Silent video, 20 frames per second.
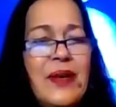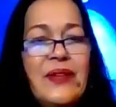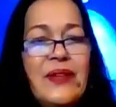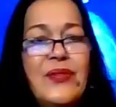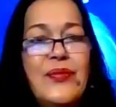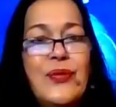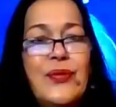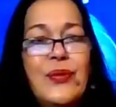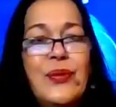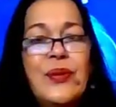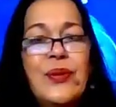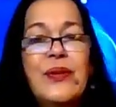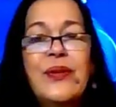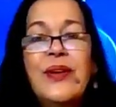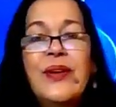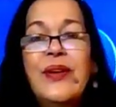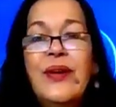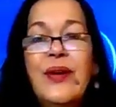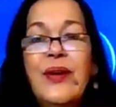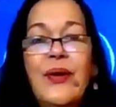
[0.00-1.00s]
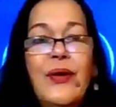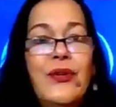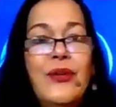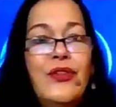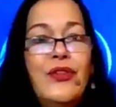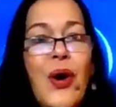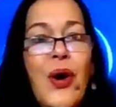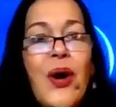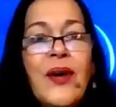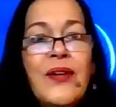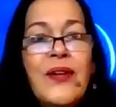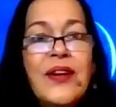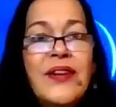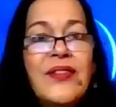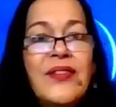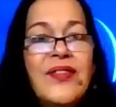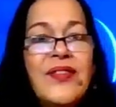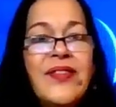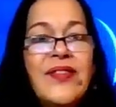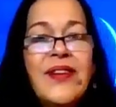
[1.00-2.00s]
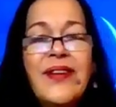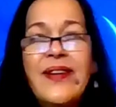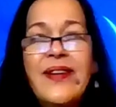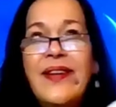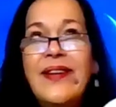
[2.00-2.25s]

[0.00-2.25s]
picked for Taurus.